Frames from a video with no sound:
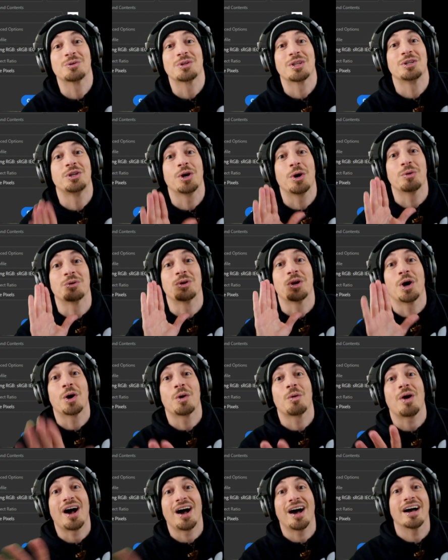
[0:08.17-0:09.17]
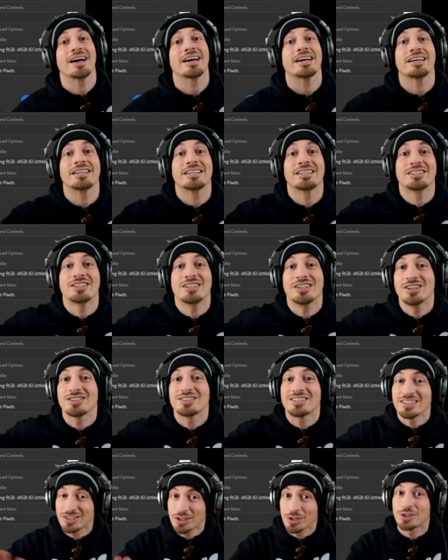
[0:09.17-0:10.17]
that don't know, here's
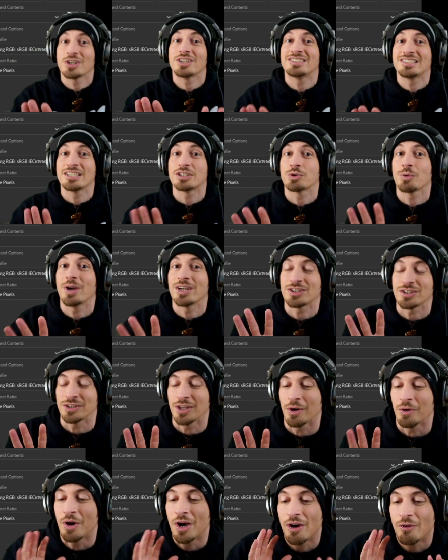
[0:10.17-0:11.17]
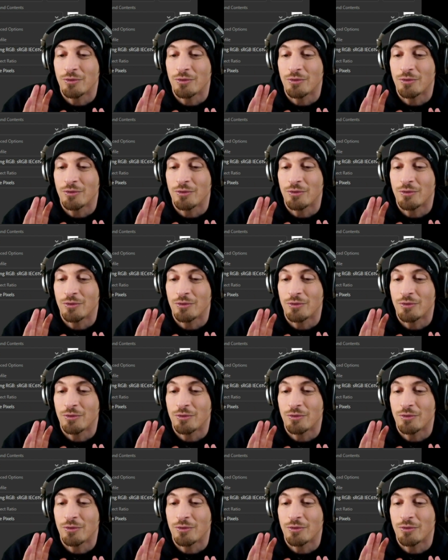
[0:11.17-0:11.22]
the situation, though.